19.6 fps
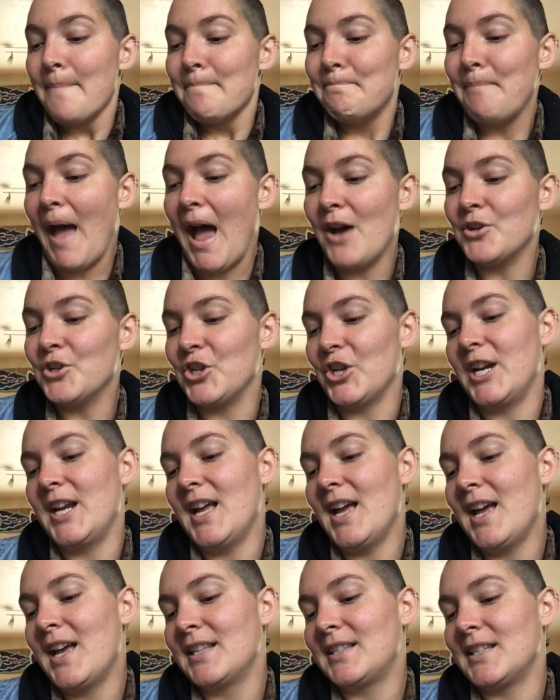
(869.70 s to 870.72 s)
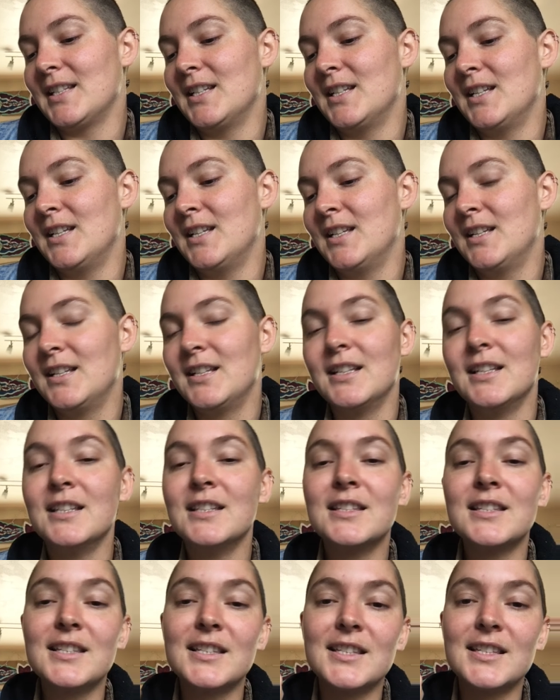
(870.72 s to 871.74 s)
Boundary
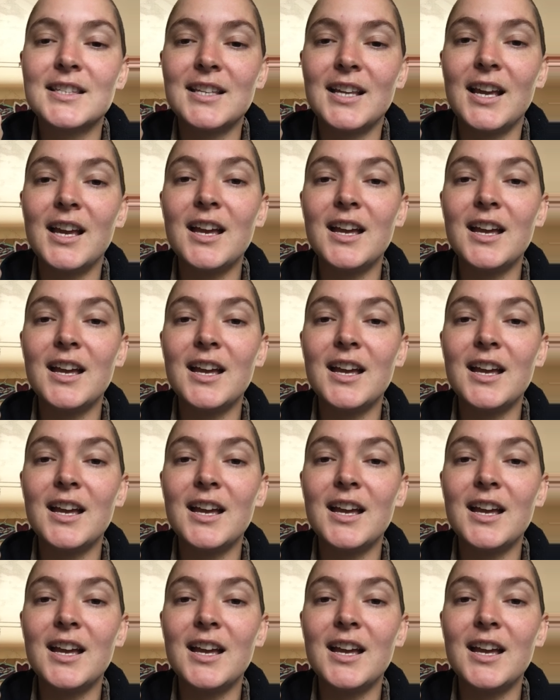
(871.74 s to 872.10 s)
Essence.